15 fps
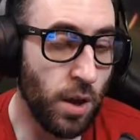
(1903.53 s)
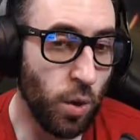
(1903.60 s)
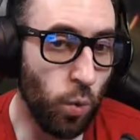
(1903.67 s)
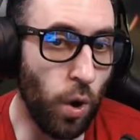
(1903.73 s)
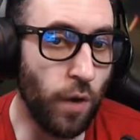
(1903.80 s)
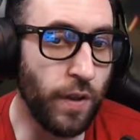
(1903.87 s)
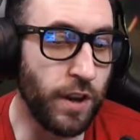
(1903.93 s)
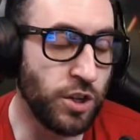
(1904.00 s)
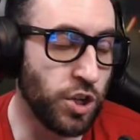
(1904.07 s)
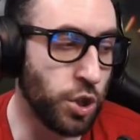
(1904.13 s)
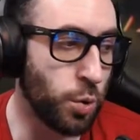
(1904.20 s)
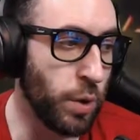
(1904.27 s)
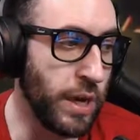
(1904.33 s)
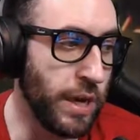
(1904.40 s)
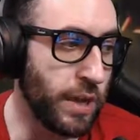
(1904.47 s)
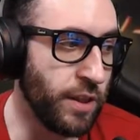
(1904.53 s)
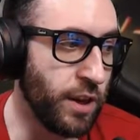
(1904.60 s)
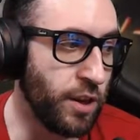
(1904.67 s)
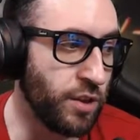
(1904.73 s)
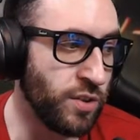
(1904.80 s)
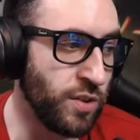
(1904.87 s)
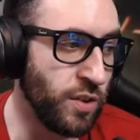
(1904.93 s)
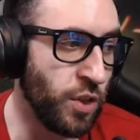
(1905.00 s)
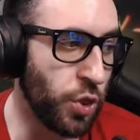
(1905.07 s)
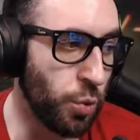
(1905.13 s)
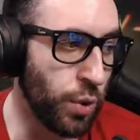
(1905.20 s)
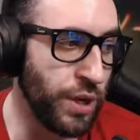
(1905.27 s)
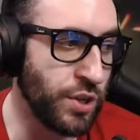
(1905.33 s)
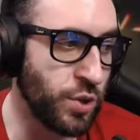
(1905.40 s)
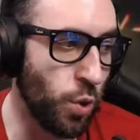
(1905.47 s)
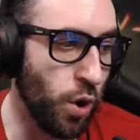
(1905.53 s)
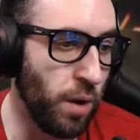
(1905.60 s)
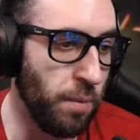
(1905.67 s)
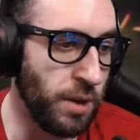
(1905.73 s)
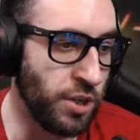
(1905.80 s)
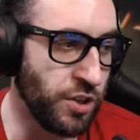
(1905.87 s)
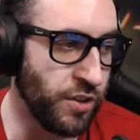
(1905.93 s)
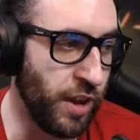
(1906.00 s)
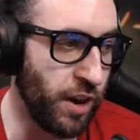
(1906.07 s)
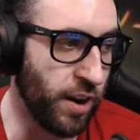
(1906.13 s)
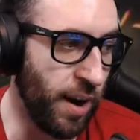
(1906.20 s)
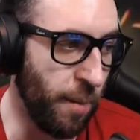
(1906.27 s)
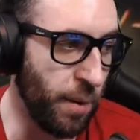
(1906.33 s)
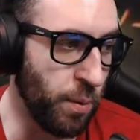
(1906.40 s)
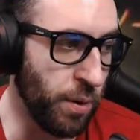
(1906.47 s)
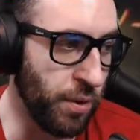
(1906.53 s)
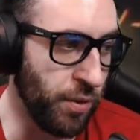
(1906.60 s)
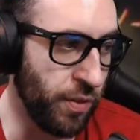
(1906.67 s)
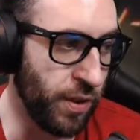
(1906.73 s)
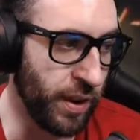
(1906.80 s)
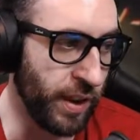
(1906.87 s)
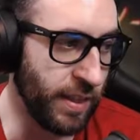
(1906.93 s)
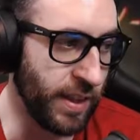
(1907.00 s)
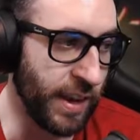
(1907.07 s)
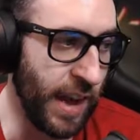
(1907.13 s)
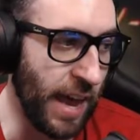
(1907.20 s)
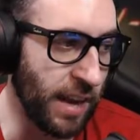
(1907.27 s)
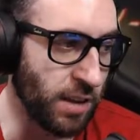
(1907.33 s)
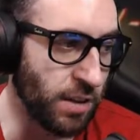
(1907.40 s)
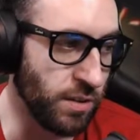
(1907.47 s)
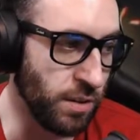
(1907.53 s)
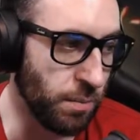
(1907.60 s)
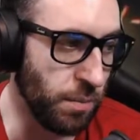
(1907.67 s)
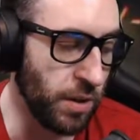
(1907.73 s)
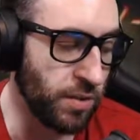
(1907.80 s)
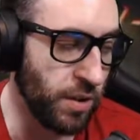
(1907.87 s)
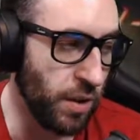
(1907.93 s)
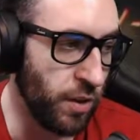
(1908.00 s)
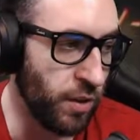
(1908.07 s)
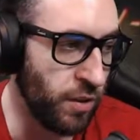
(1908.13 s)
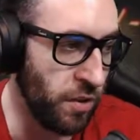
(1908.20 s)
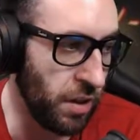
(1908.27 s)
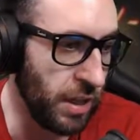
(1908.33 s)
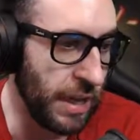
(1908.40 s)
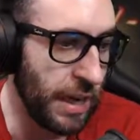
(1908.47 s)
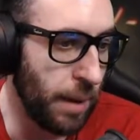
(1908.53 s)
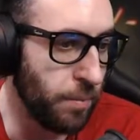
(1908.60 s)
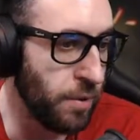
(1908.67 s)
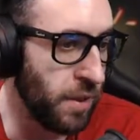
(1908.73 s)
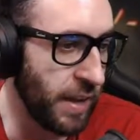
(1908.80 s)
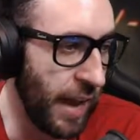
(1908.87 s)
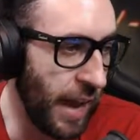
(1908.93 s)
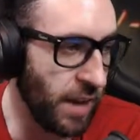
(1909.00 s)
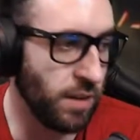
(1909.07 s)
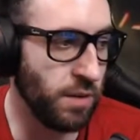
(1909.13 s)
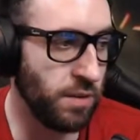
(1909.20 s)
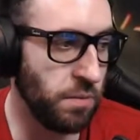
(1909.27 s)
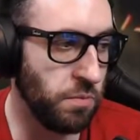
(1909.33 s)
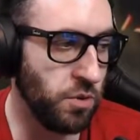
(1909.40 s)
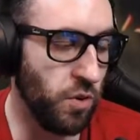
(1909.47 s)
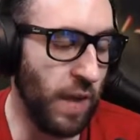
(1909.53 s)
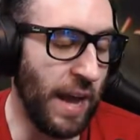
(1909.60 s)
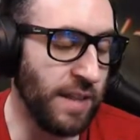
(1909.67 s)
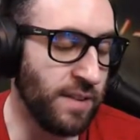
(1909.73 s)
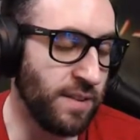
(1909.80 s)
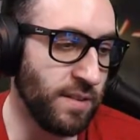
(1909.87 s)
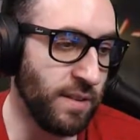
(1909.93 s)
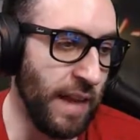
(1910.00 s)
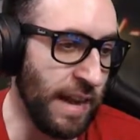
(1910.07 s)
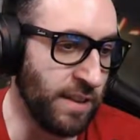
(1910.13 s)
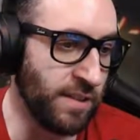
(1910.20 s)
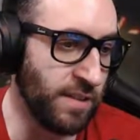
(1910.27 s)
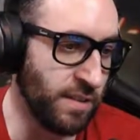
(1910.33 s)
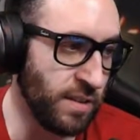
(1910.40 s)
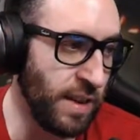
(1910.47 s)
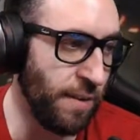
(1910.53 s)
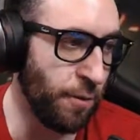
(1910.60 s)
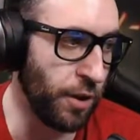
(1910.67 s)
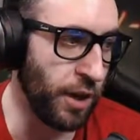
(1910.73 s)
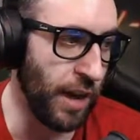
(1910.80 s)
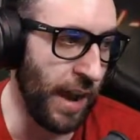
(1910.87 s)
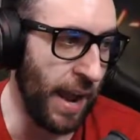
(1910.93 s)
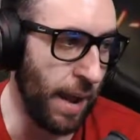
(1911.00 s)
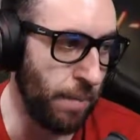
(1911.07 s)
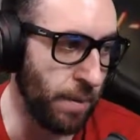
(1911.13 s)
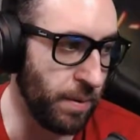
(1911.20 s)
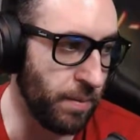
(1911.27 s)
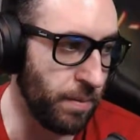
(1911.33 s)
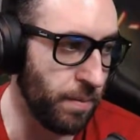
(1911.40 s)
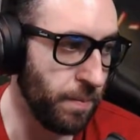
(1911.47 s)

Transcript: Well, there's three story missions that are coming with the cataclysm. There's a lead up to the cataclysm, so that's definitely gonna happen.